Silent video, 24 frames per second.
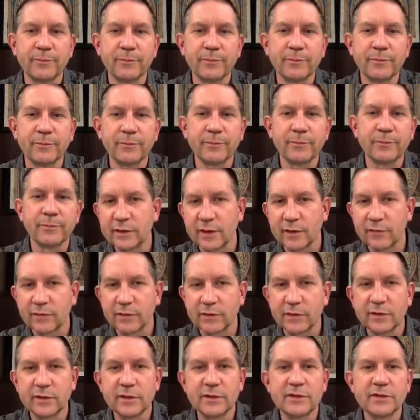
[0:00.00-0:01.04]
and in
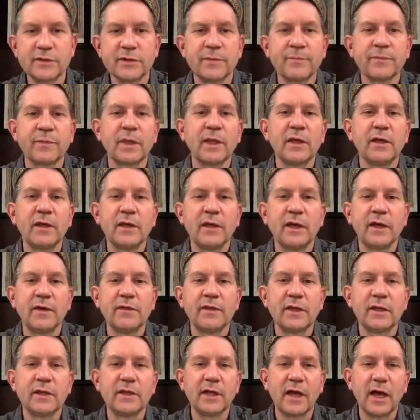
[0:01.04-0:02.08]
definiteness.
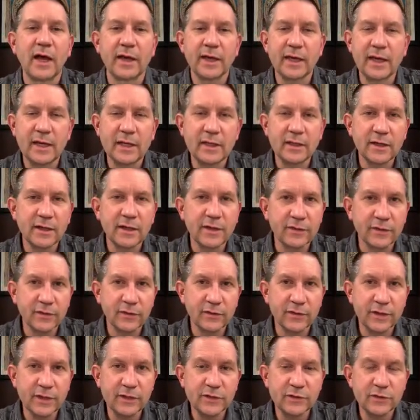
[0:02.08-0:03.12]
And then ha'ela, the
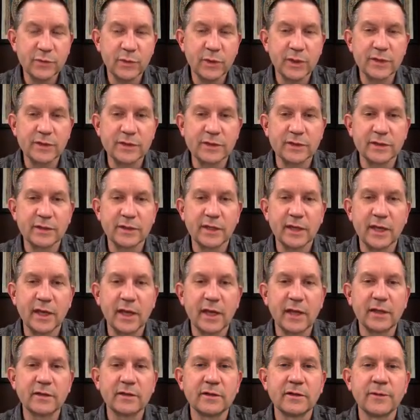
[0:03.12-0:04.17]
these ones at the
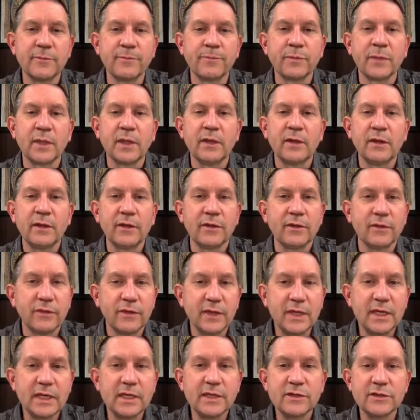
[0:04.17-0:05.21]
end,
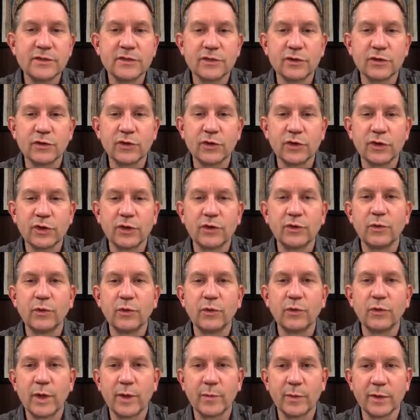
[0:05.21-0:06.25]
these good
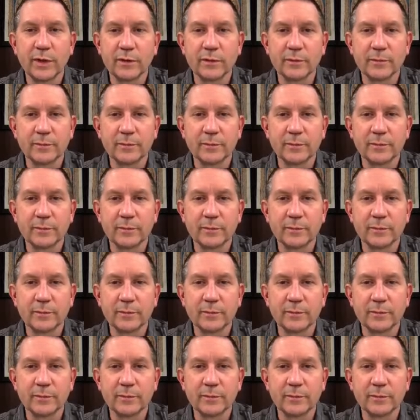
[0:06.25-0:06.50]
women.